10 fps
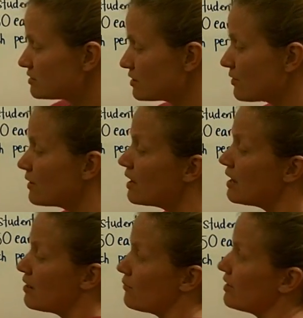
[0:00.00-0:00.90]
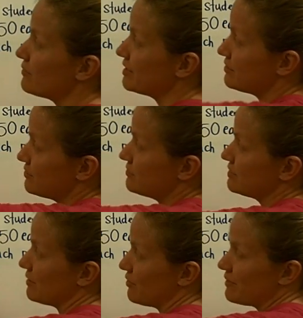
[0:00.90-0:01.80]
So when
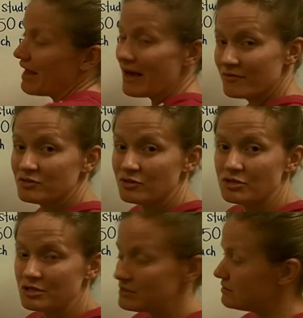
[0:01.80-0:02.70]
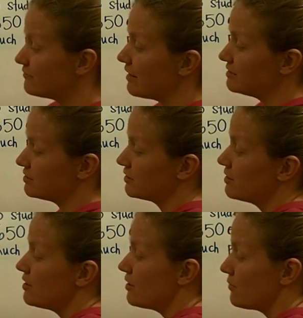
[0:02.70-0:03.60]
we have a two-digit
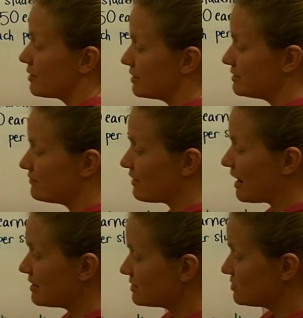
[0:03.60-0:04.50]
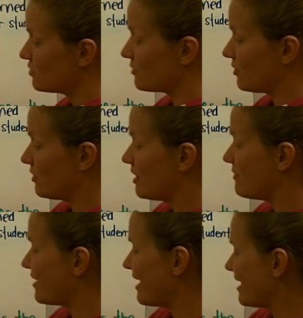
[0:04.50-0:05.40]
divisor, we're going to divide as normal
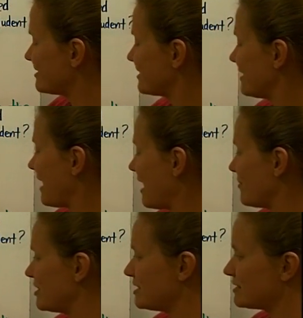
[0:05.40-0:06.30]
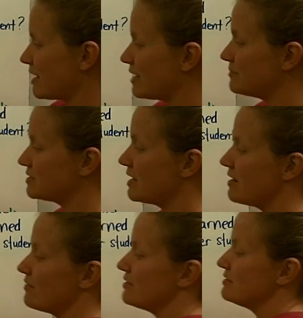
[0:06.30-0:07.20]
by asking how many times
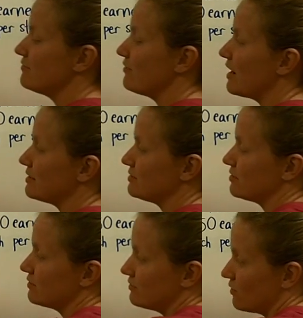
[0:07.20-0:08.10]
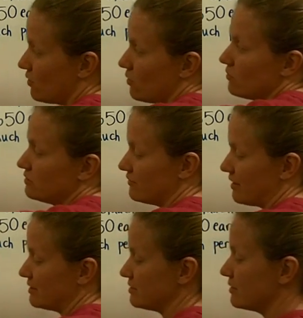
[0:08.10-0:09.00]
the divisor, the whole
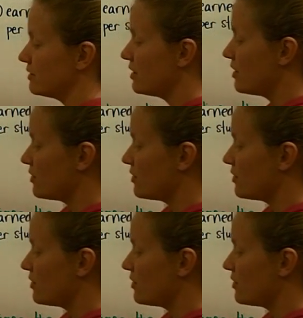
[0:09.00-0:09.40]
divisor,